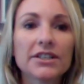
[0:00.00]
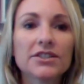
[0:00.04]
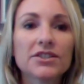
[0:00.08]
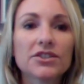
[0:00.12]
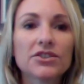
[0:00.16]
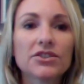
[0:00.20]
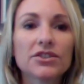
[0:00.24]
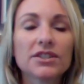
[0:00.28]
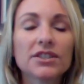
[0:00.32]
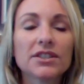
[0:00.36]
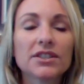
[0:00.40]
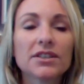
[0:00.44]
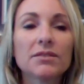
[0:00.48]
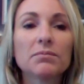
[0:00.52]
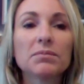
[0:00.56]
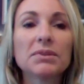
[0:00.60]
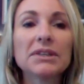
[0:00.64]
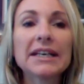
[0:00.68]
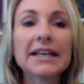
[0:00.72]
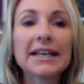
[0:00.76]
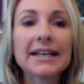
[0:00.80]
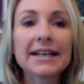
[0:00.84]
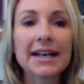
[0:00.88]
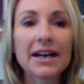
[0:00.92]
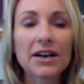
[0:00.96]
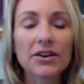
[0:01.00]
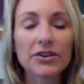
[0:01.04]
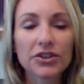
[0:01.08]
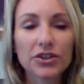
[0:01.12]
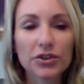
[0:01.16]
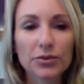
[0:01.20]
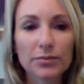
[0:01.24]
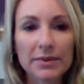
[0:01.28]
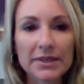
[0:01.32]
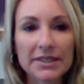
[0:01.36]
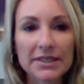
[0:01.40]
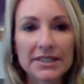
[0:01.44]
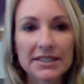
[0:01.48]
It's good to plan out
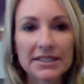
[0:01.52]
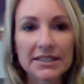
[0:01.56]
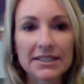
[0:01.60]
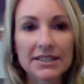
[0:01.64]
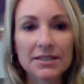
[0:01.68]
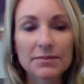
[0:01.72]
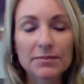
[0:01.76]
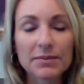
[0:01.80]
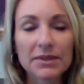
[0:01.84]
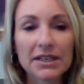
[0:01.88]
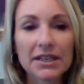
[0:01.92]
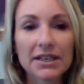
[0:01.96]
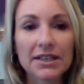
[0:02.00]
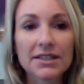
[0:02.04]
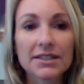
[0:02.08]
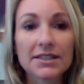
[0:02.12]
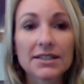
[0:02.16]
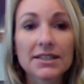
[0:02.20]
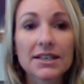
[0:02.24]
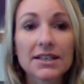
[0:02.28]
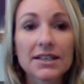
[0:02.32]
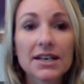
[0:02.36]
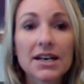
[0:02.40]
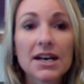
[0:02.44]
your business because